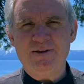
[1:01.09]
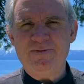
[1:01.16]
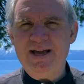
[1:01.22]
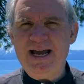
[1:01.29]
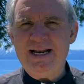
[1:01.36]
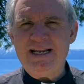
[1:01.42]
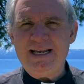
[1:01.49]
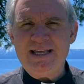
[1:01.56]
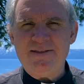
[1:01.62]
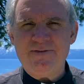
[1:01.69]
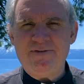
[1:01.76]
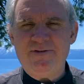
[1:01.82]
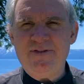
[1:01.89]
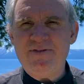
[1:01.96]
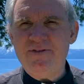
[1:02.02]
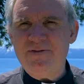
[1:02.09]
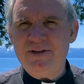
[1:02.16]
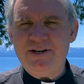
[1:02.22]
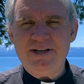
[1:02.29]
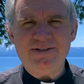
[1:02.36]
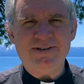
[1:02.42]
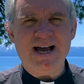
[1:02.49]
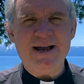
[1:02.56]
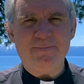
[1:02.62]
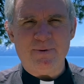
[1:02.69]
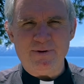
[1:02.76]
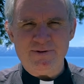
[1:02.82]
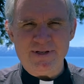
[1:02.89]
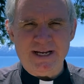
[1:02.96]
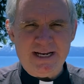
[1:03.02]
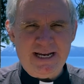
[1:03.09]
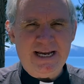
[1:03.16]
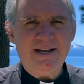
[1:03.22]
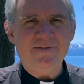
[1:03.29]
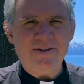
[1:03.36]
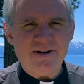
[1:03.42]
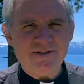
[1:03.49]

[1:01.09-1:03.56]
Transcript: that he and the